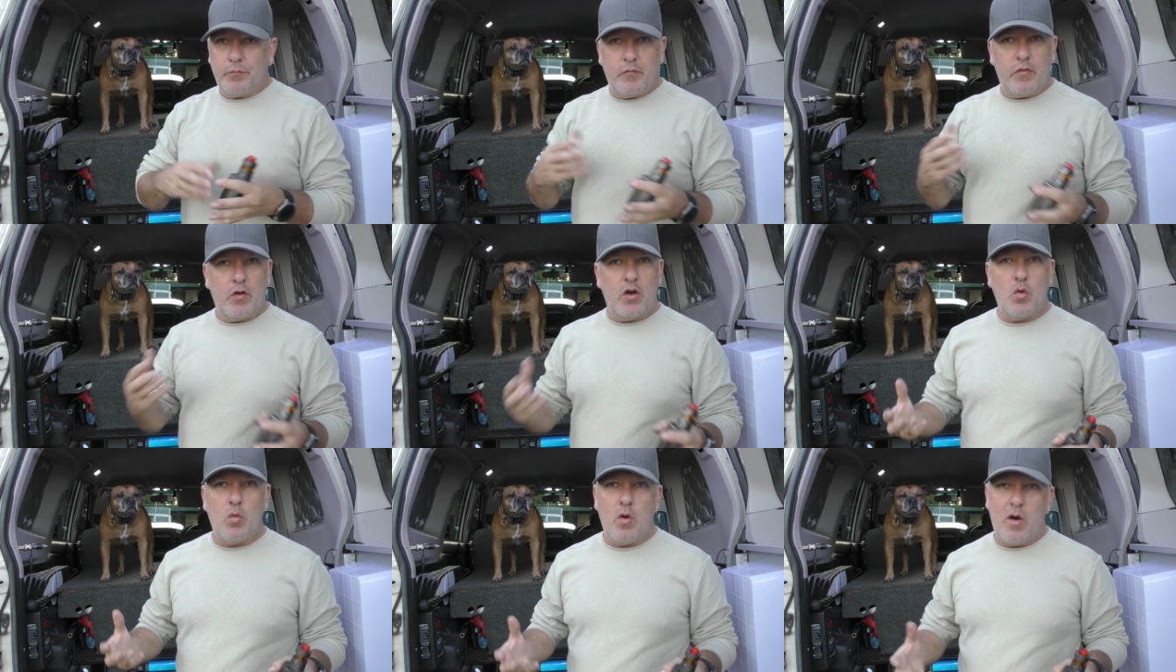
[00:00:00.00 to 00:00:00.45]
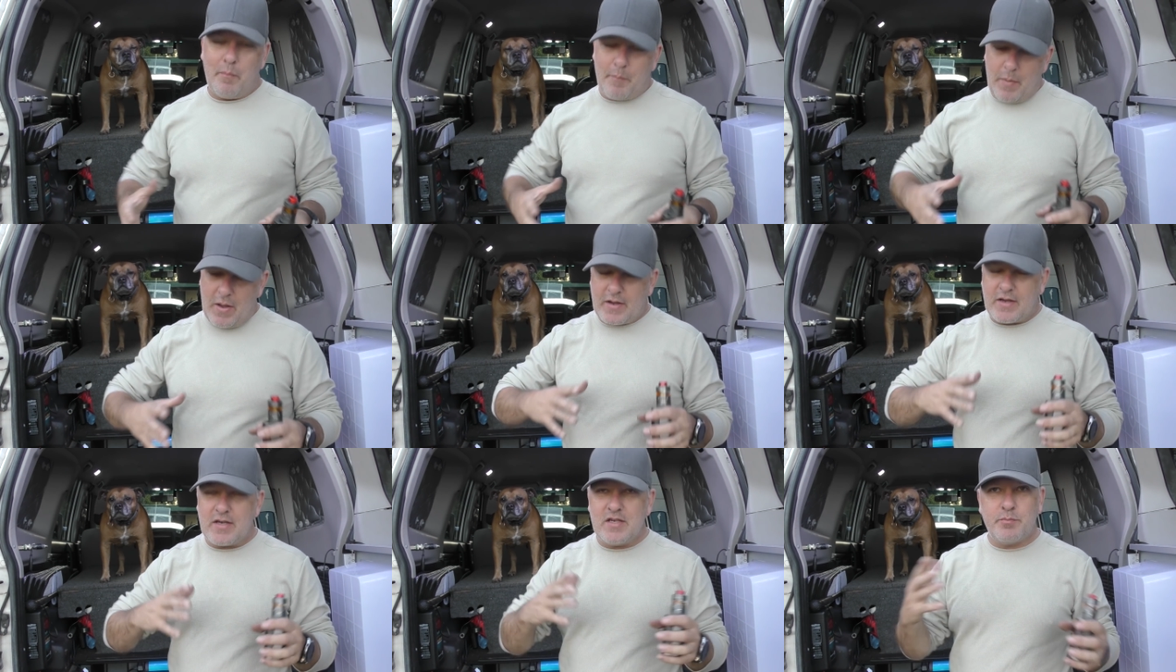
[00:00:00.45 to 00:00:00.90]
very well
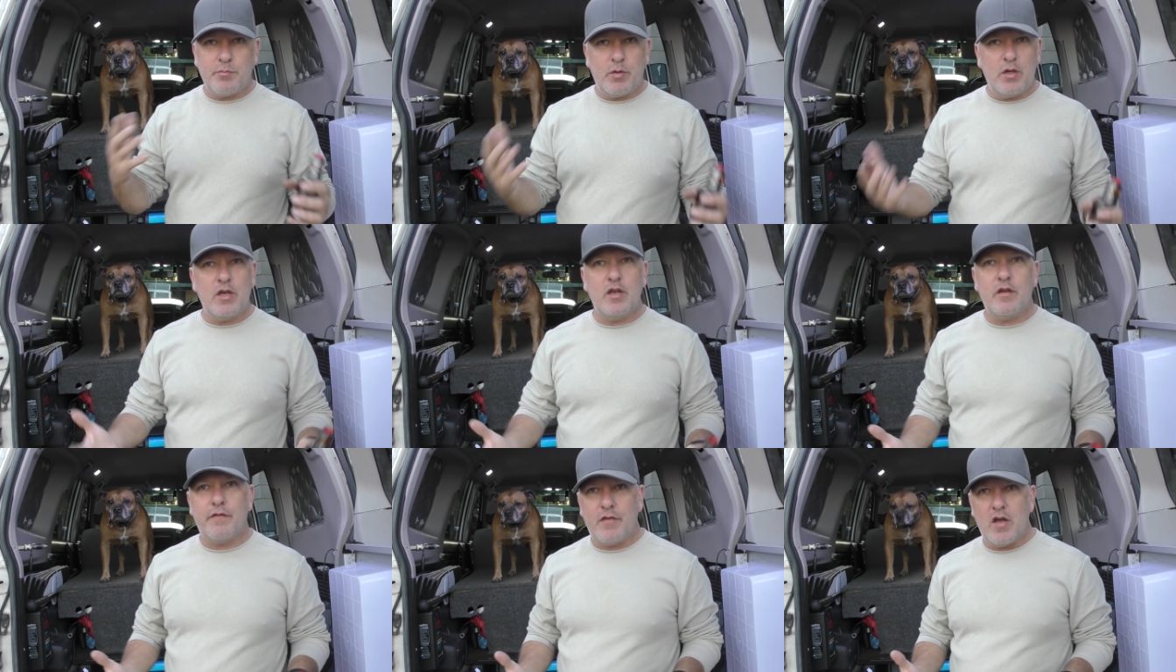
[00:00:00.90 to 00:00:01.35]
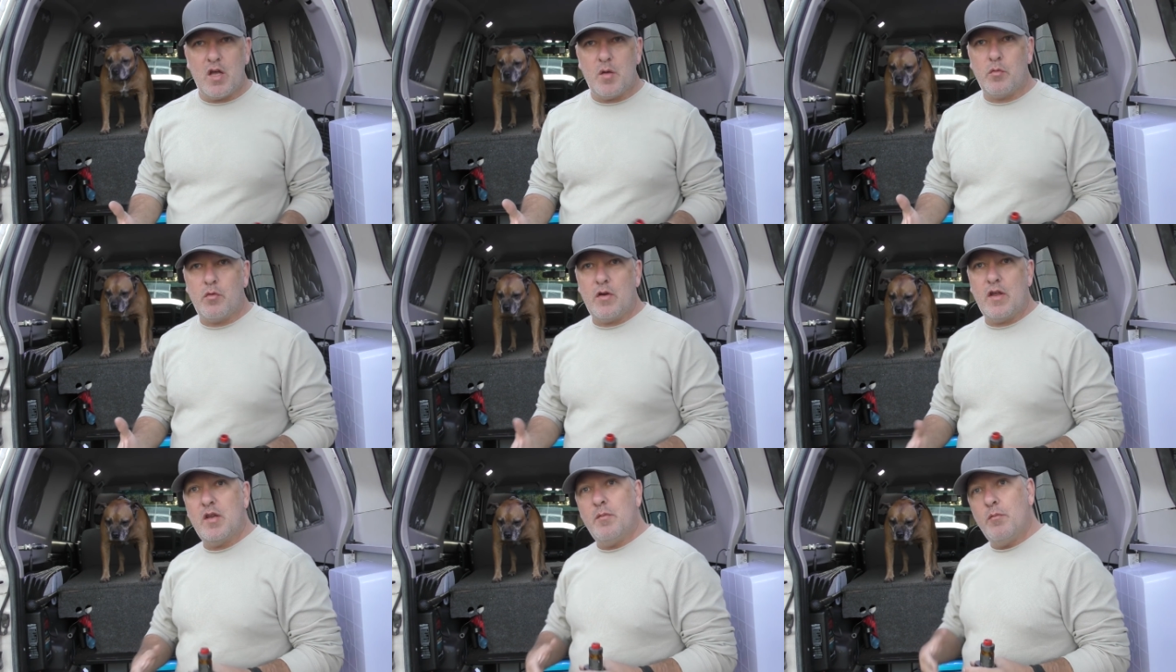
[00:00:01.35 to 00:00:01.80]
packaged, plenty of
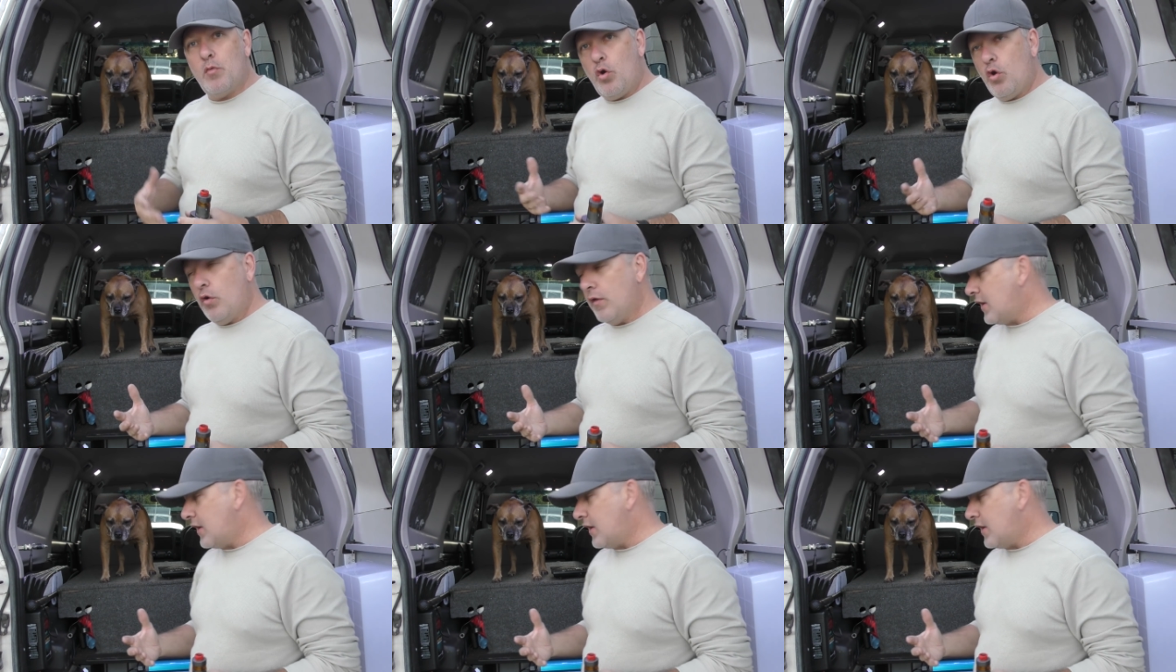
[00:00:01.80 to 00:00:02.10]
foam around them, all